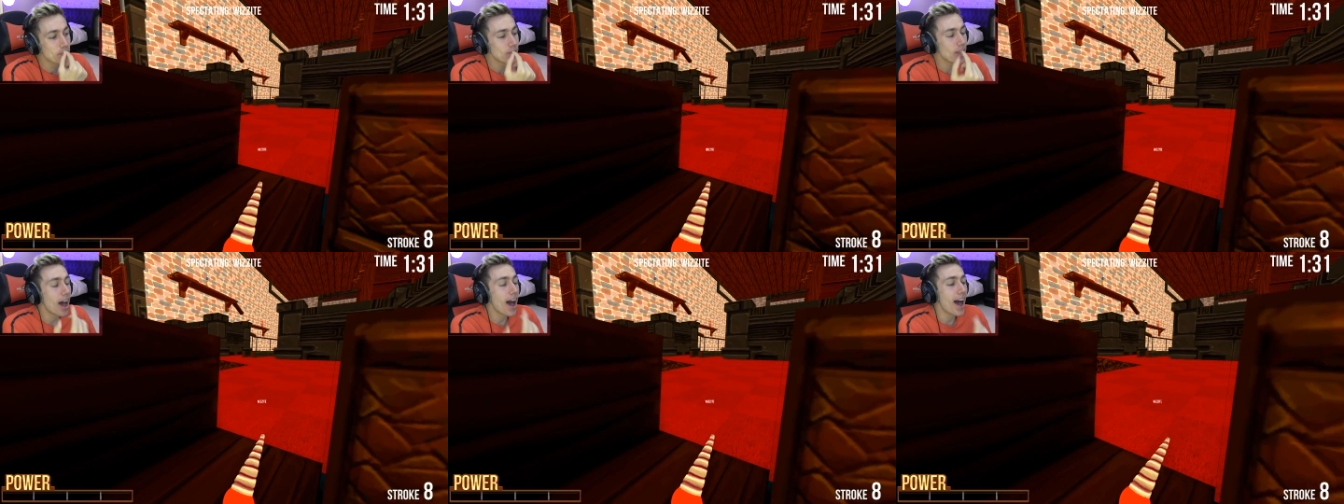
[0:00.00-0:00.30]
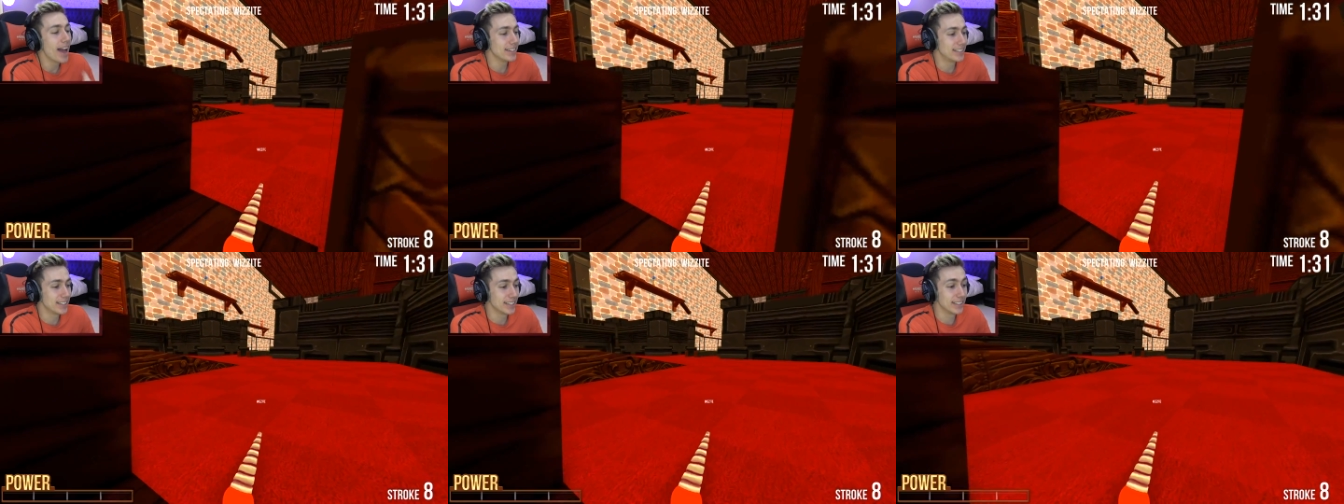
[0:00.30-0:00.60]
I don't.
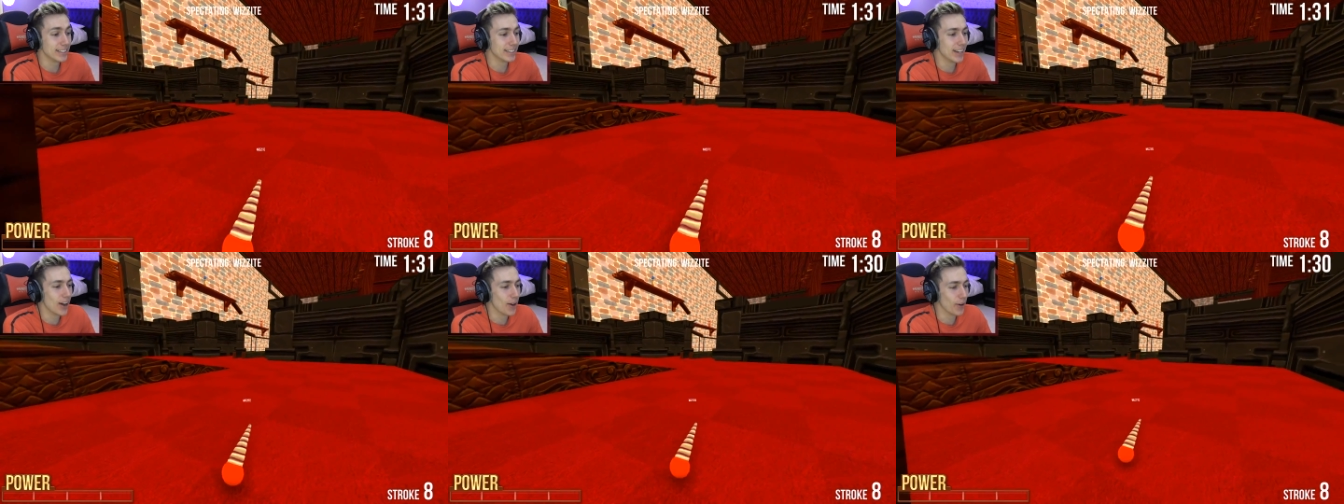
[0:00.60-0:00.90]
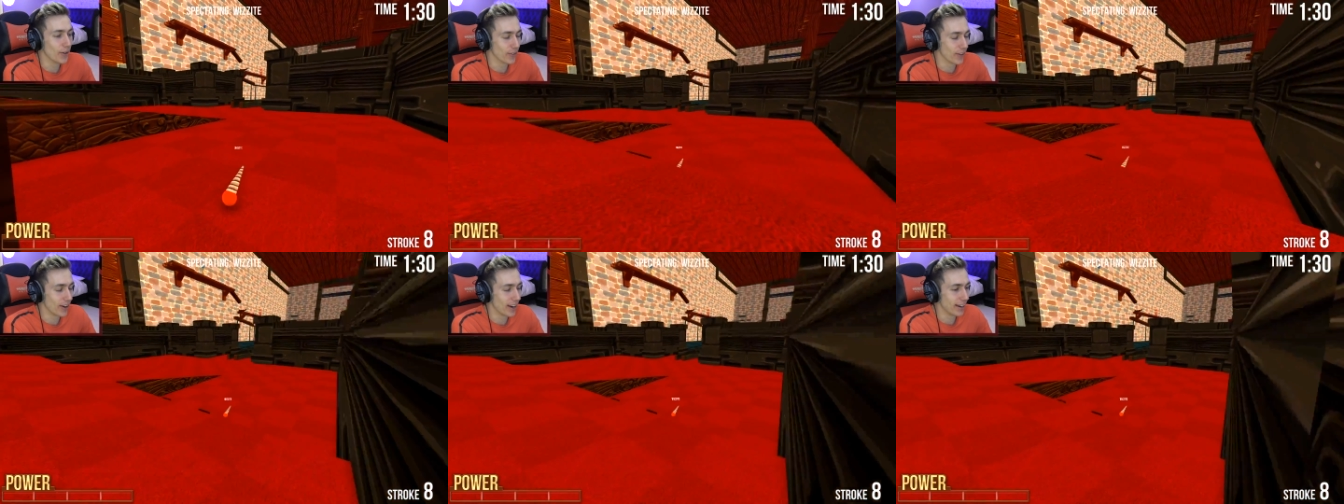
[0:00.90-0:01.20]
I didn't
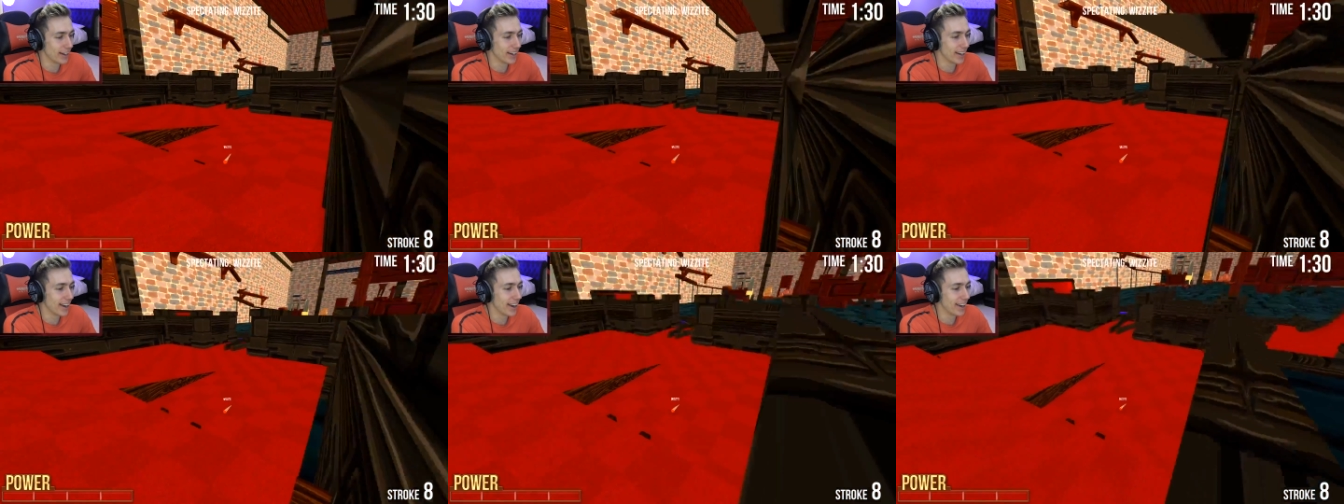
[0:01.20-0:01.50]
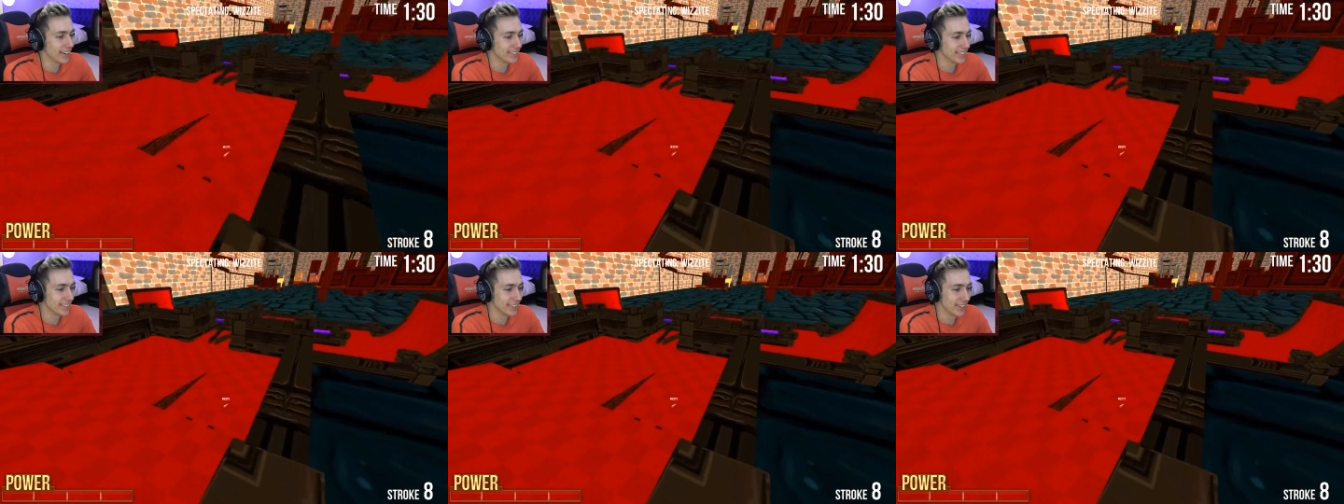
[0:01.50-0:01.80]
know, right? Viable.
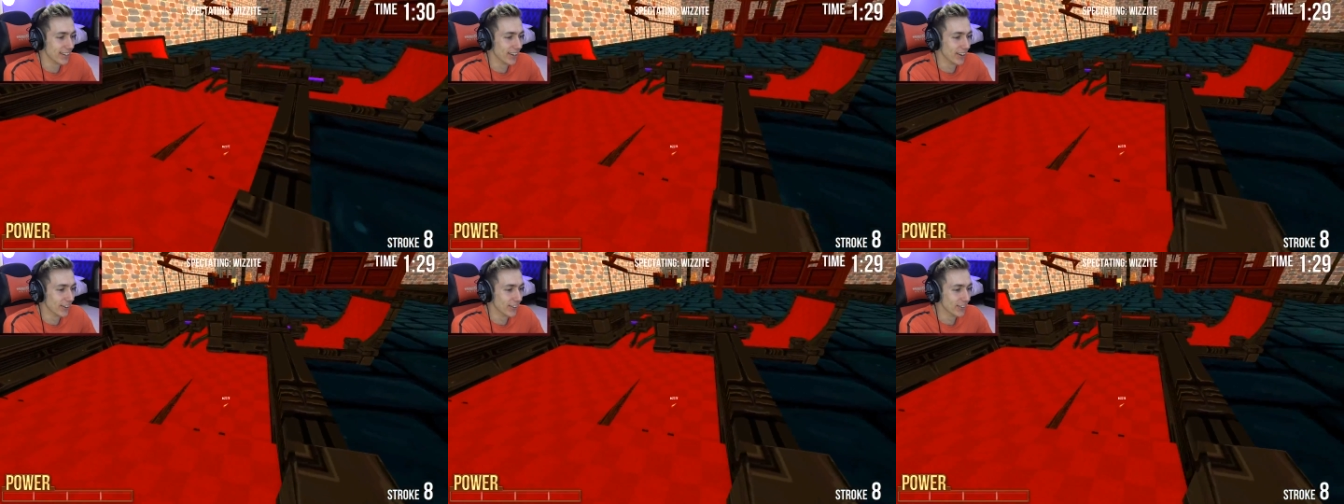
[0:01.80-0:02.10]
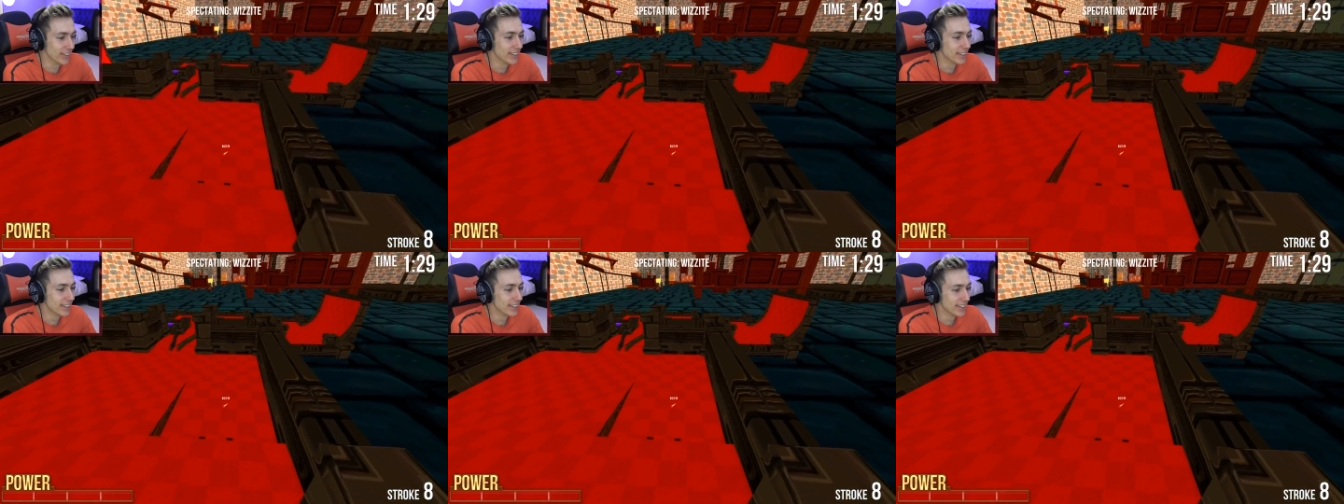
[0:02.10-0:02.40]
I didn't
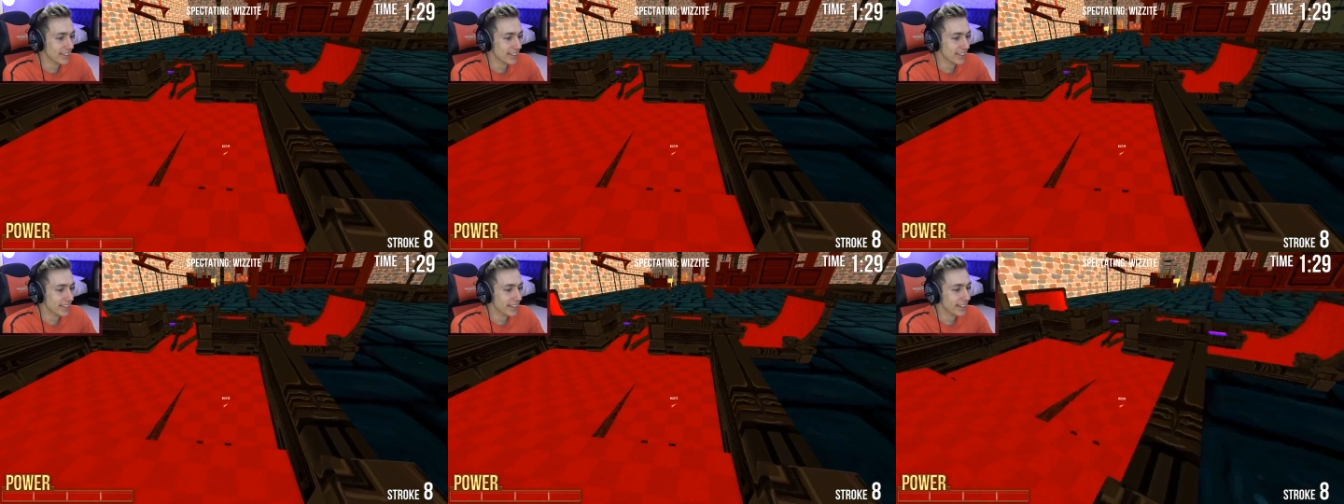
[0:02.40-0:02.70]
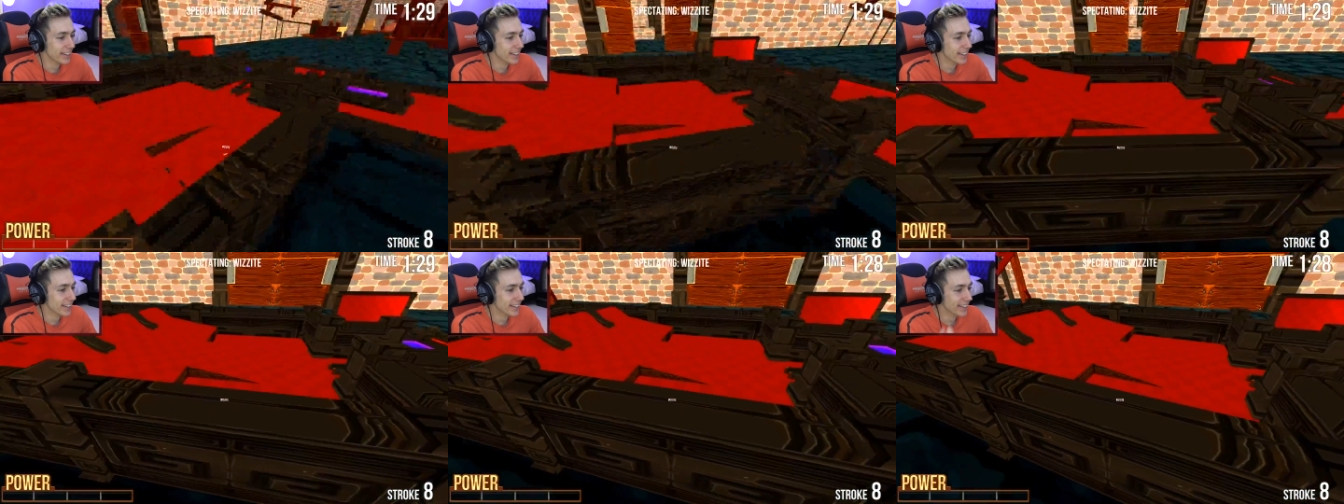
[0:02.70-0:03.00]
know. Josh,
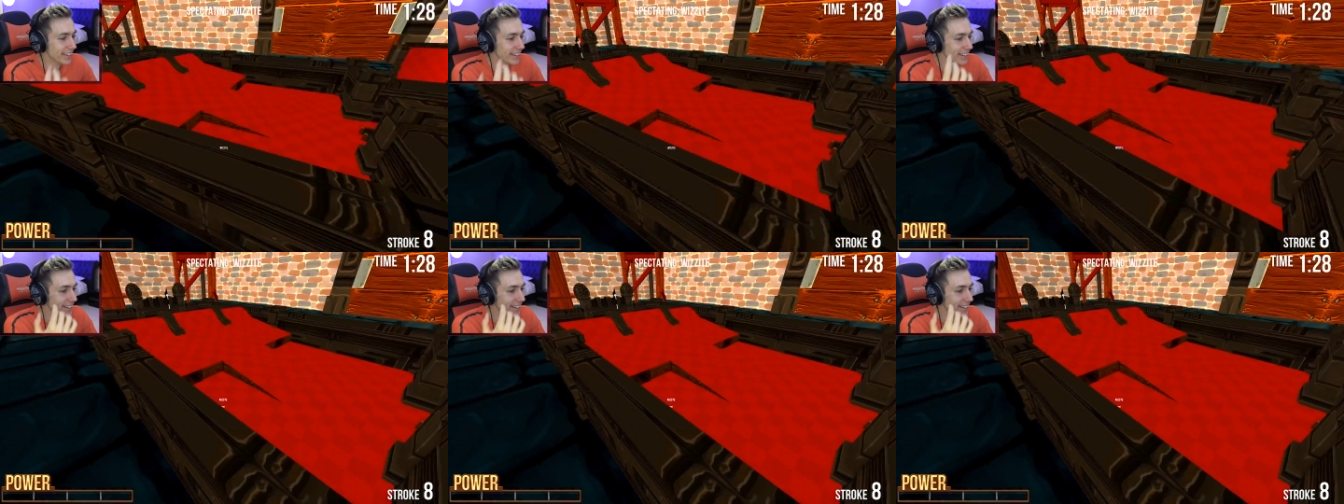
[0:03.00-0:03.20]
man.